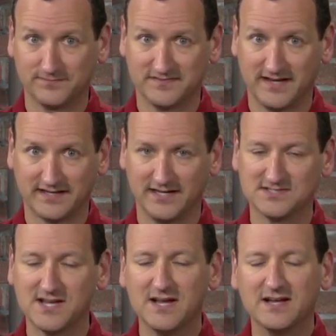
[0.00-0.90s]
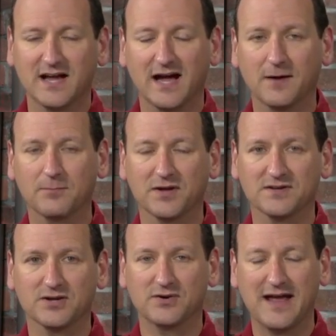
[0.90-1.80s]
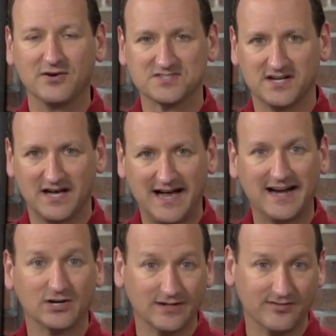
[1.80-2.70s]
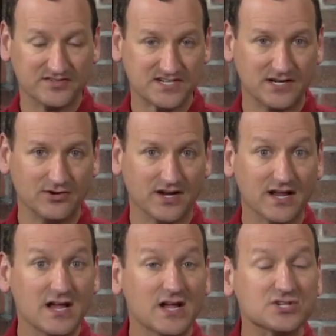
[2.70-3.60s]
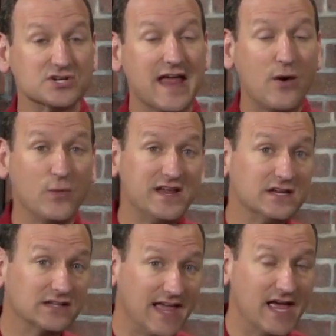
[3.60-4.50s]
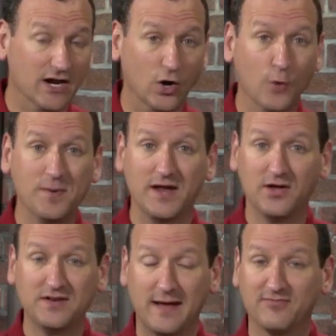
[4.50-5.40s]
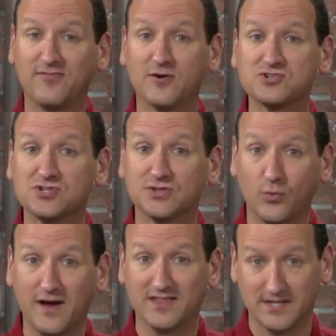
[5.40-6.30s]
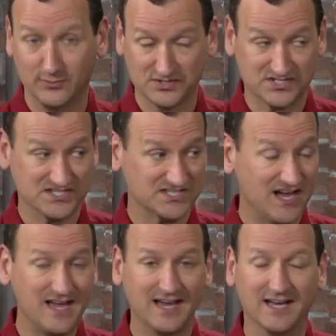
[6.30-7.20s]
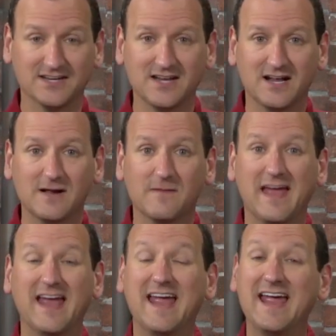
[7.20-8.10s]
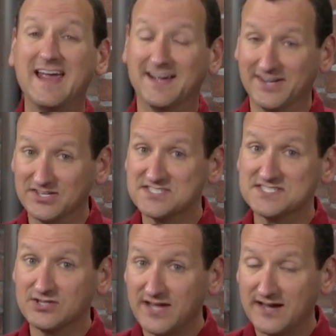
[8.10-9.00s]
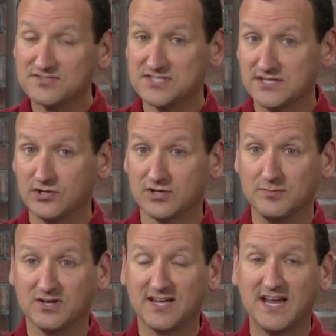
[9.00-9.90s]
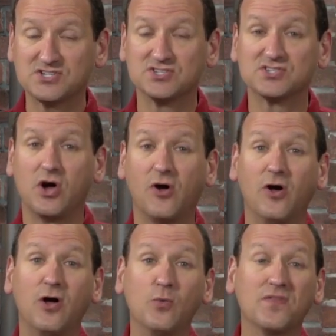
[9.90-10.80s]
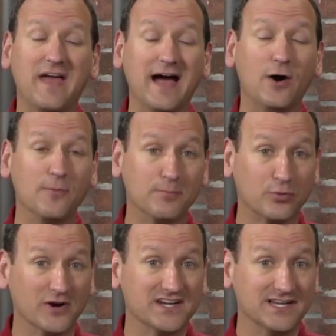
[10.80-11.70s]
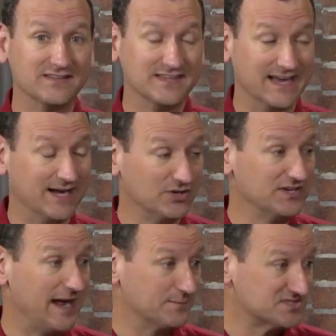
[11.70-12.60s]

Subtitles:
decades, but now is a higher level of security. So now we can let Open LDAP function the way that it was designed and still have secure communications, all without breaking the LDAP